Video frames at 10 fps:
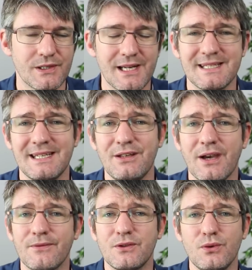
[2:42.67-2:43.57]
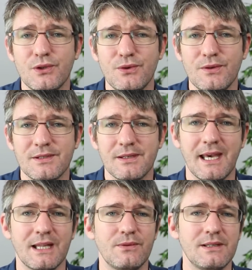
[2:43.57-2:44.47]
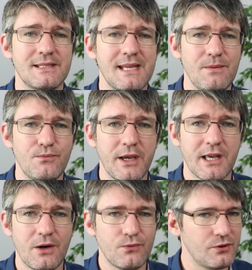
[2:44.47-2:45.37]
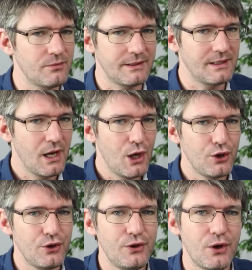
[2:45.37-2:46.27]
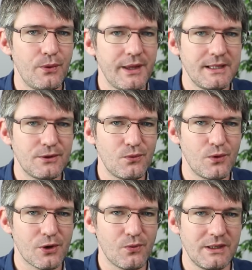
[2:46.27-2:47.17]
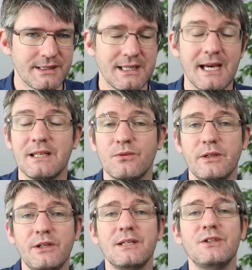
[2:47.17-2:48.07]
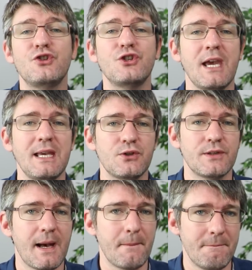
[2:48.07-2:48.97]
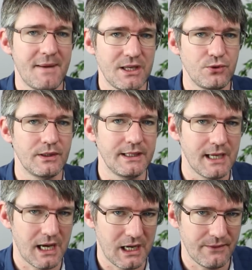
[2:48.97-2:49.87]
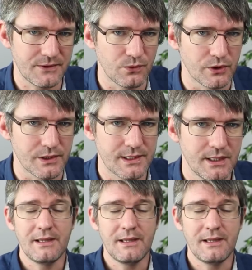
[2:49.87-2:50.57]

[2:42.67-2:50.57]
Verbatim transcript: So let's say that you have two students together in the same breakout room and you know they don't work well together, well, you can change that manually afterwards.